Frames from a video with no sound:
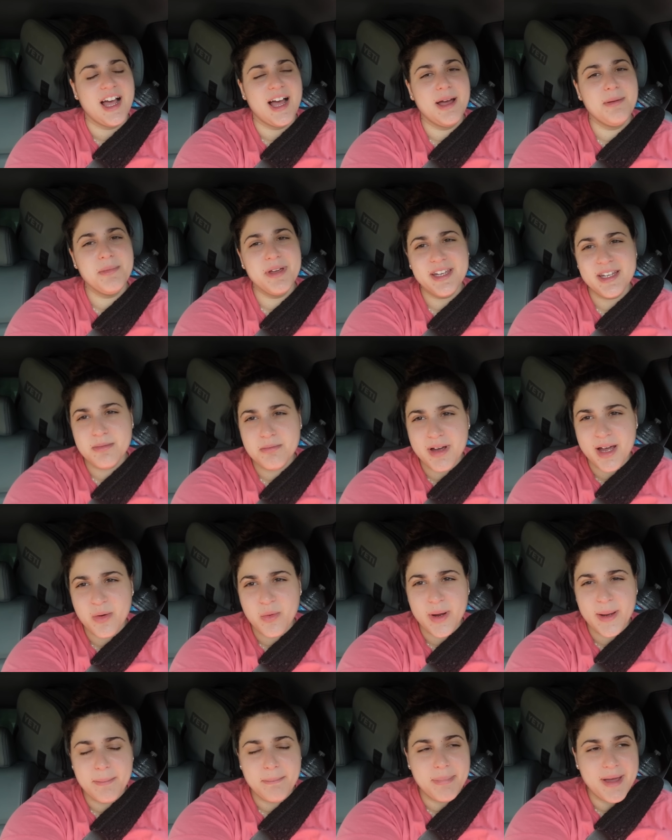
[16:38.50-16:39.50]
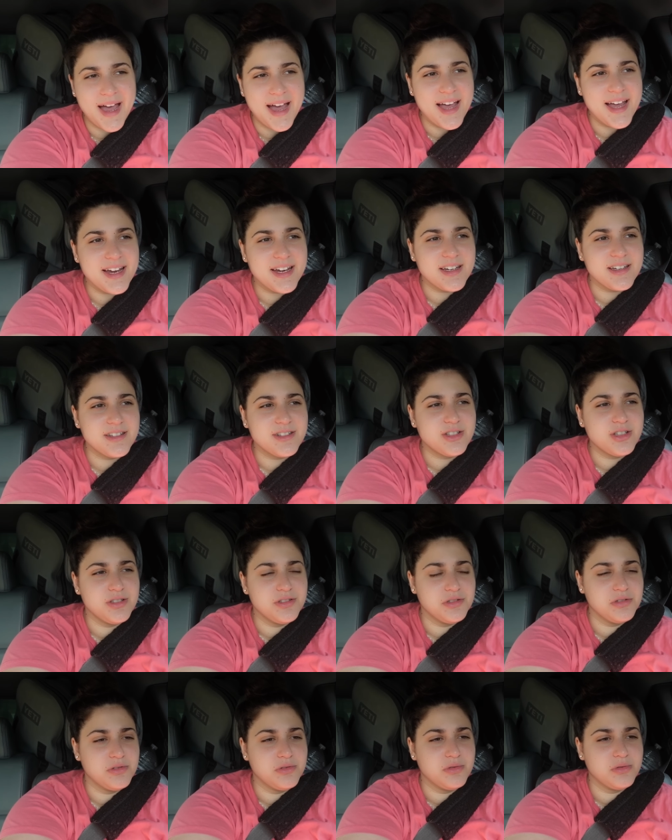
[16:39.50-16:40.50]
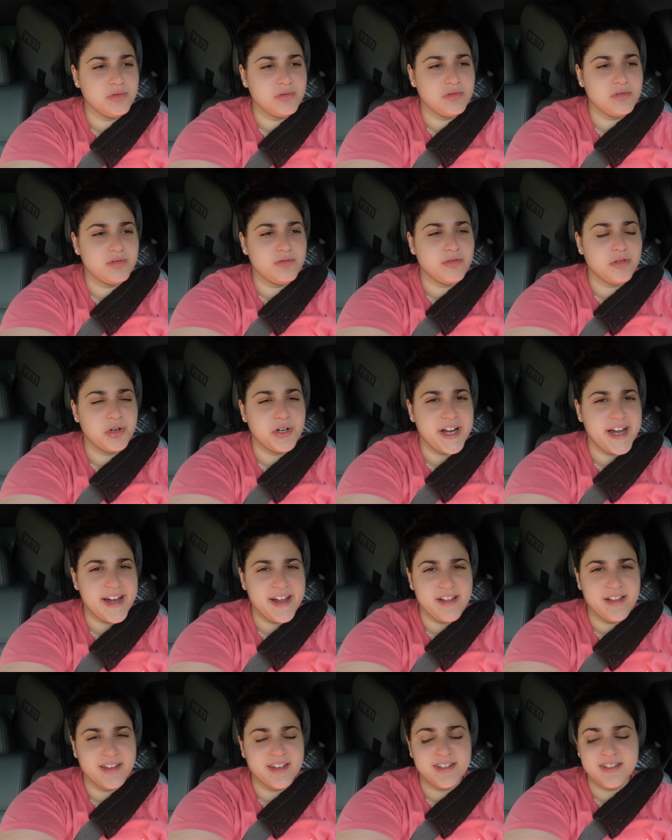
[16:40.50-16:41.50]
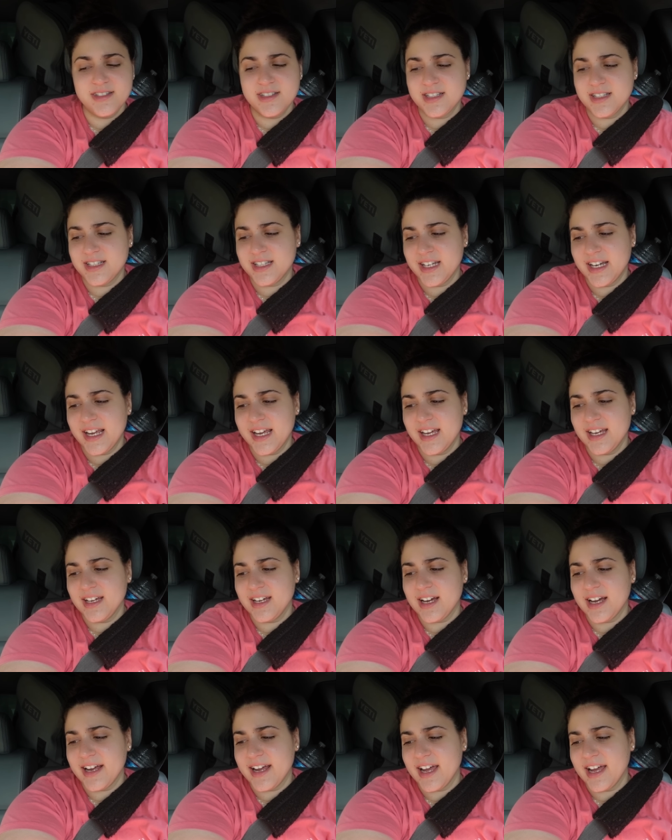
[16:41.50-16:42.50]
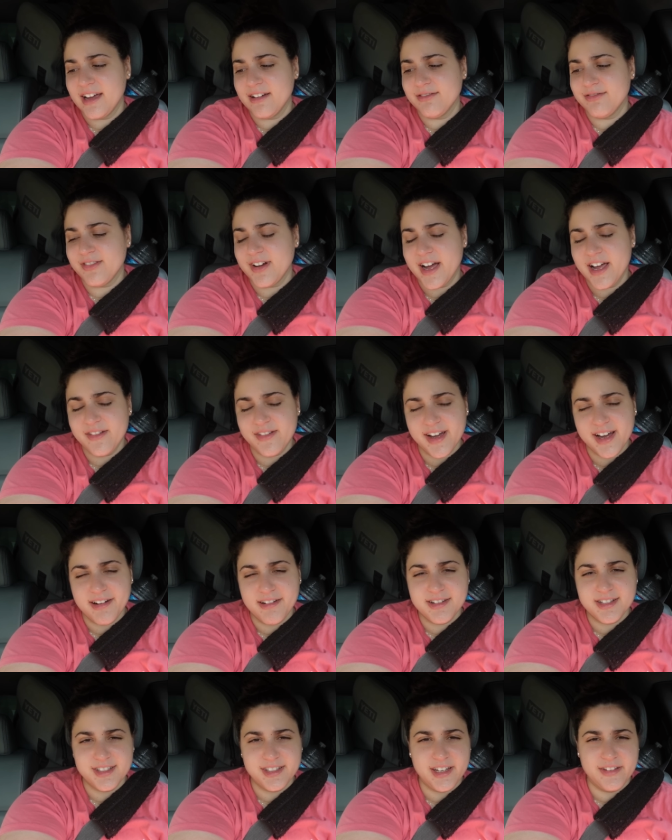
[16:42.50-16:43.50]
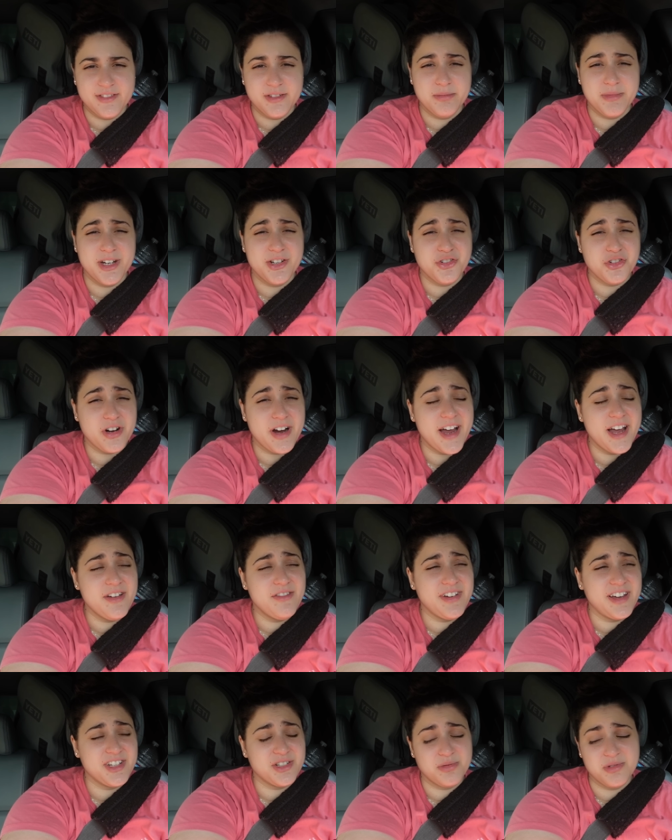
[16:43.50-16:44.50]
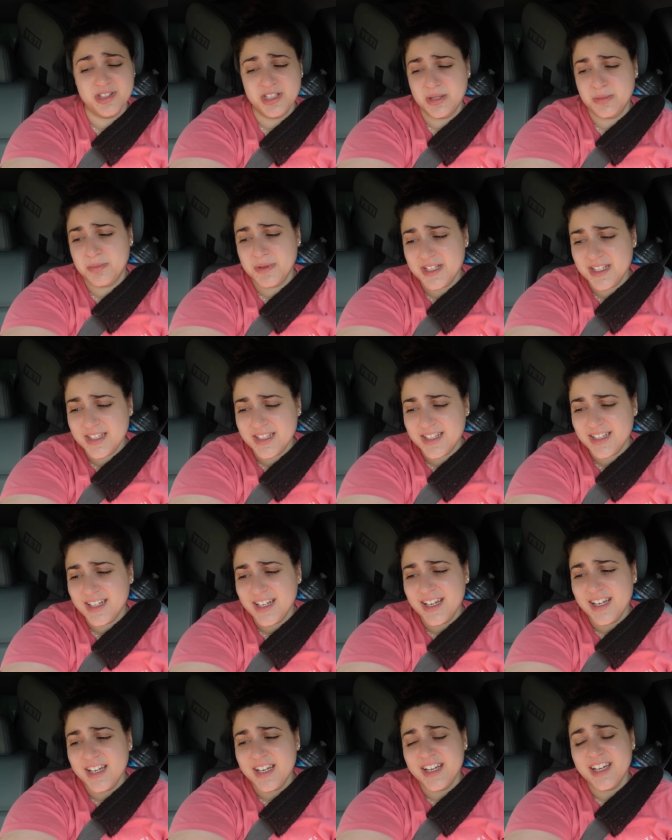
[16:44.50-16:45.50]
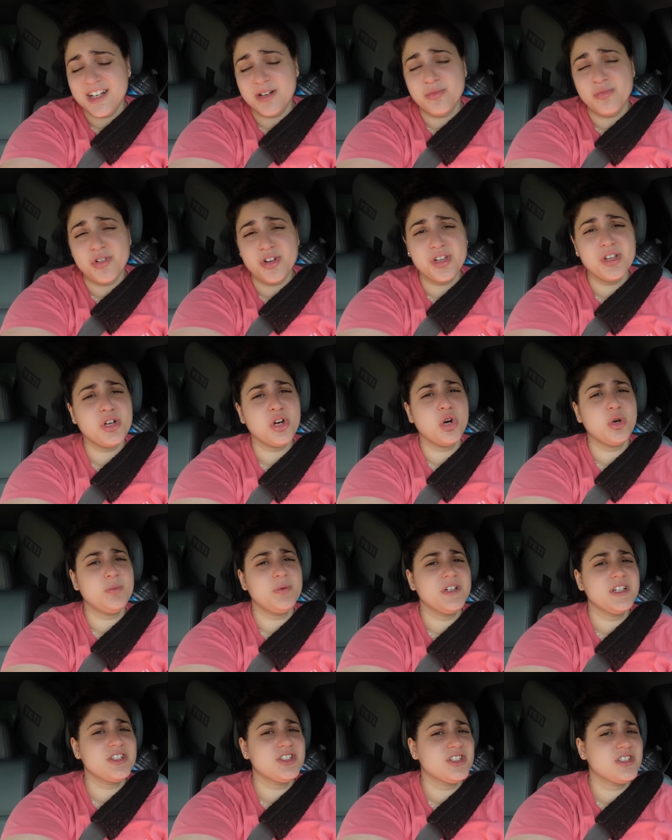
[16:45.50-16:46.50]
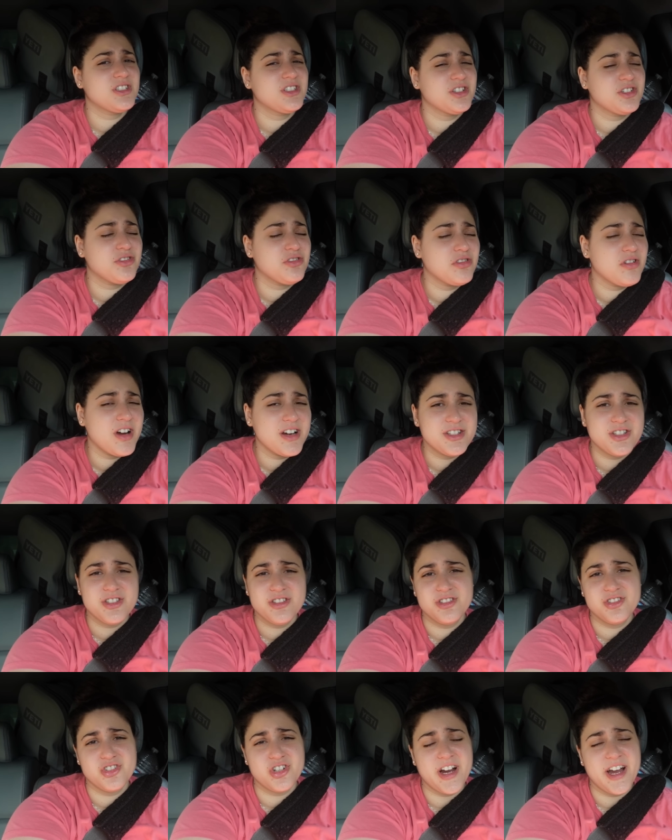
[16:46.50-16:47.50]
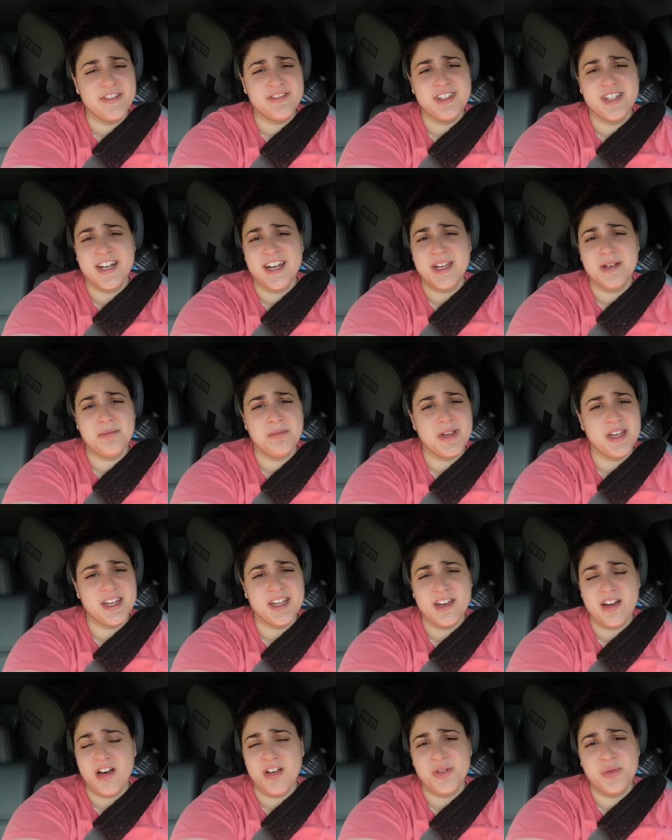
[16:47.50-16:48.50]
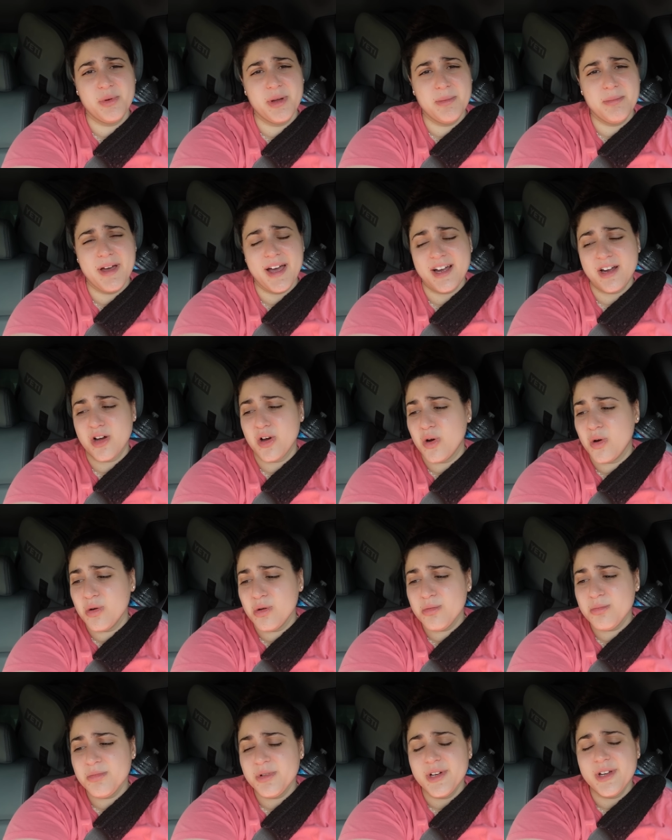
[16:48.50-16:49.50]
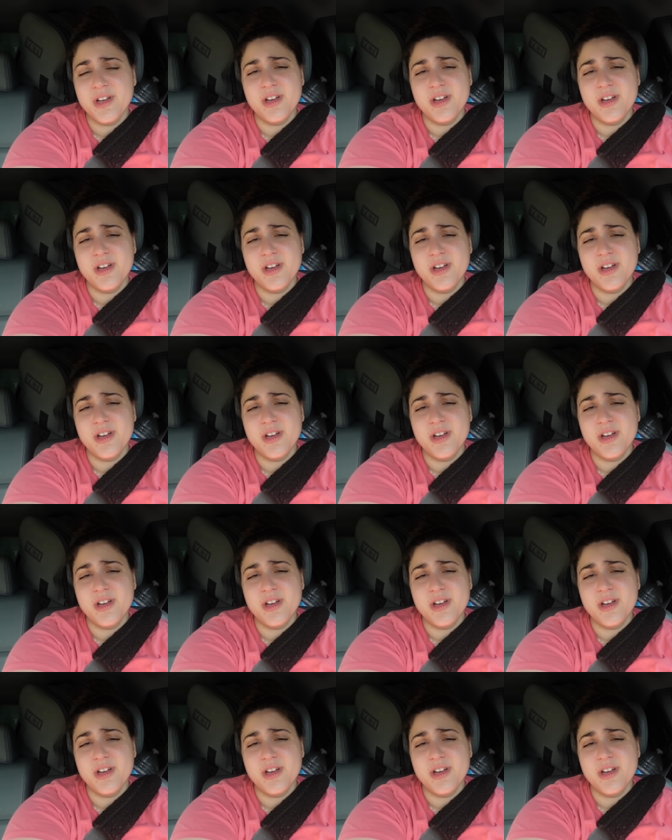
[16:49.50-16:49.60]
I'm making my way back to Rhode Island. Today, I have 5 hours left for my drive as we speak. And I'm really hoping just to crush the drive today and make it all the way back home